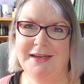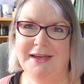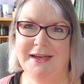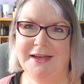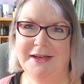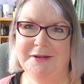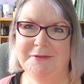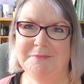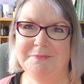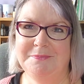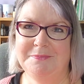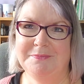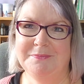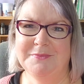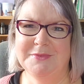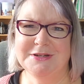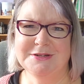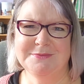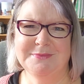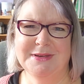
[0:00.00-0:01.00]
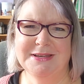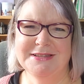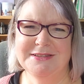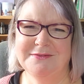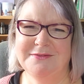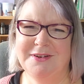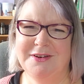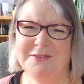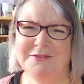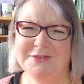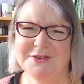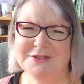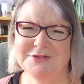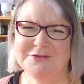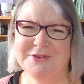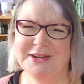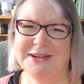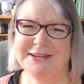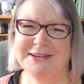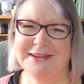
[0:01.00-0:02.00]
um, which makes it very
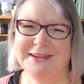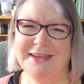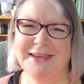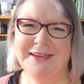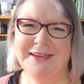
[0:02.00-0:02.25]
frustrating.